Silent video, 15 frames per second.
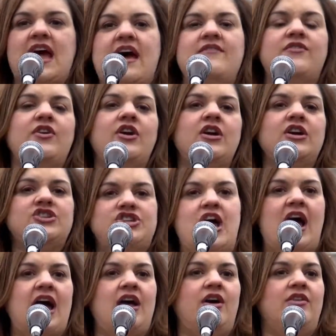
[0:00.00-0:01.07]
ever a
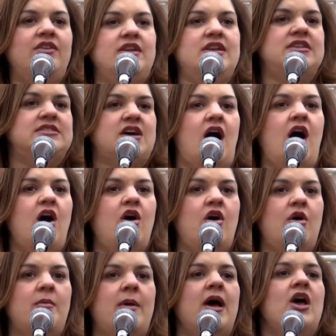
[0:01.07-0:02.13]
child that needs a
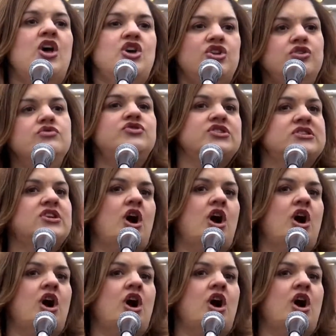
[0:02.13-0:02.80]
home, you just